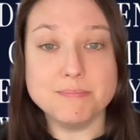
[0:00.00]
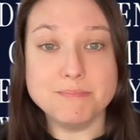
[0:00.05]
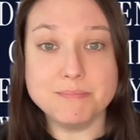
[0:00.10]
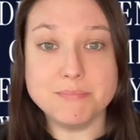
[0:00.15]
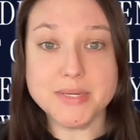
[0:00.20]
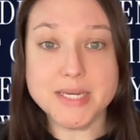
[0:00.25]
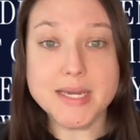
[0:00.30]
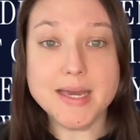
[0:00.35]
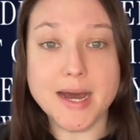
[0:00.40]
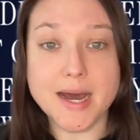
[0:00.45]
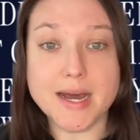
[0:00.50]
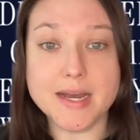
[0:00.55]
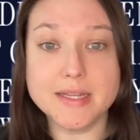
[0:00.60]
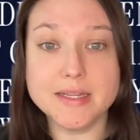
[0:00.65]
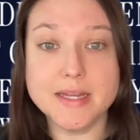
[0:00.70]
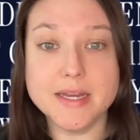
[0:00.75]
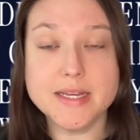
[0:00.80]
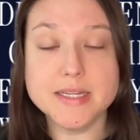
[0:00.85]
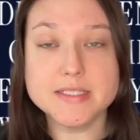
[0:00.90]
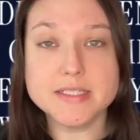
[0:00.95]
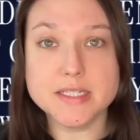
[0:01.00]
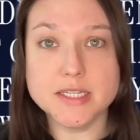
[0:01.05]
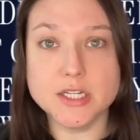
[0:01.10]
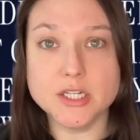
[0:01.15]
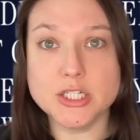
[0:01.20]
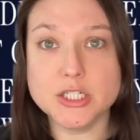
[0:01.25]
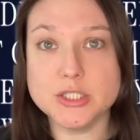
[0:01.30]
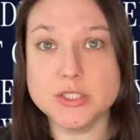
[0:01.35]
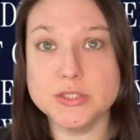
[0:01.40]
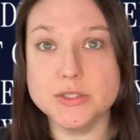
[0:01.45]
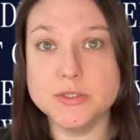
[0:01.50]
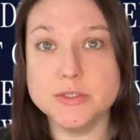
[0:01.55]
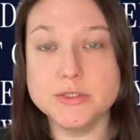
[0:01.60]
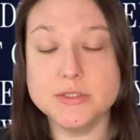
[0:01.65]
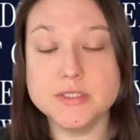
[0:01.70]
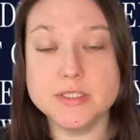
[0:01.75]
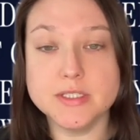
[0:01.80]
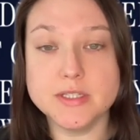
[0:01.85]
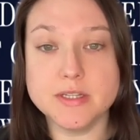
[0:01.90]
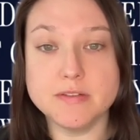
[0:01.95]
Big highlights
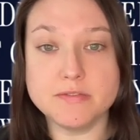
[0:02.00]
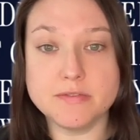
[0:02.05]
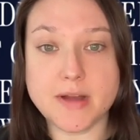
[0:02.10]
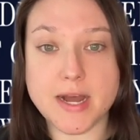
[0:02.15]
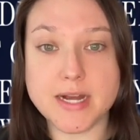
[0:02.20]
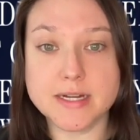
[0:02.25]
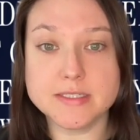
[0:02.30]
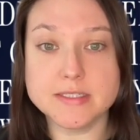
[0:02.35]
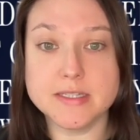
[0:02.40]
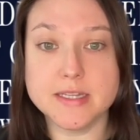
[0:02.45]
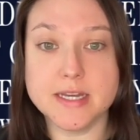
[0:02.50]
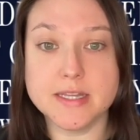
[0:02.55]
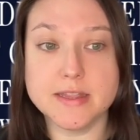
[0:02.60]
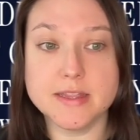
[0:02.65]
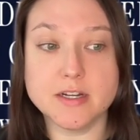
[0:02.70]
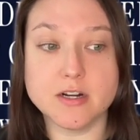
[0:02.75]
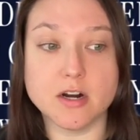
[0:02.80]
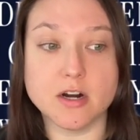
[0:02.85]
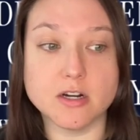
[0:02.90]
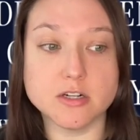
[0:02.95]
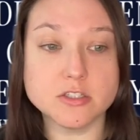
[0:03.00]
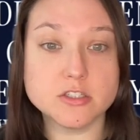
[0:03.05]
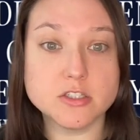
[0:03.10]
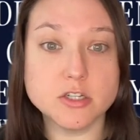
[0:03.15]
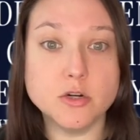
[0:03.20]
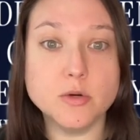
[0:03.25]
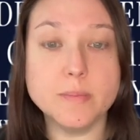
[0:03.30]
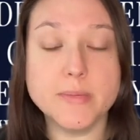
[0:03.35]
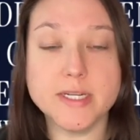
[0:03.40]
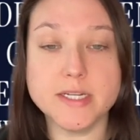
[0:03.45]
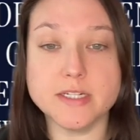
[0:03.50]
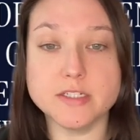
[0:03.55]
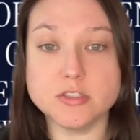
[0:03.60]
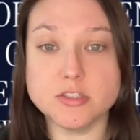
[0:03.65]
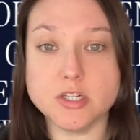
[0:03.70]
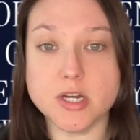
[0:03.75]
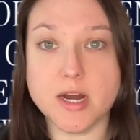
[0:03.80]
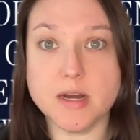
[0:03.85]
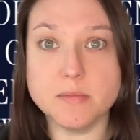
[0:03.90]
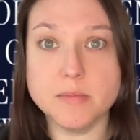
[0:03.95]
include the fact that there are so many
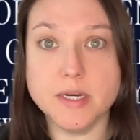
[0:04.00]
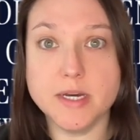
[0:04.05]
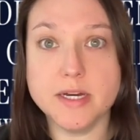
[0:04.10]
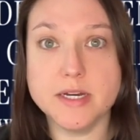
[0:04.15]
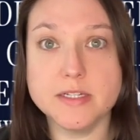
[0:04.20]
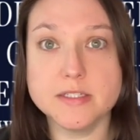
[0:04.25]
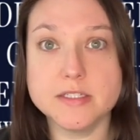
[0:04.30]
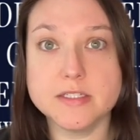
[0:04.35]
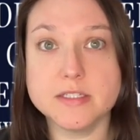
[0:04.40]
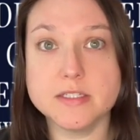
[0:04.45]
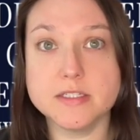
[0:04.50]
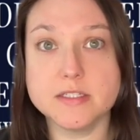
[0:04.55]
job cuts.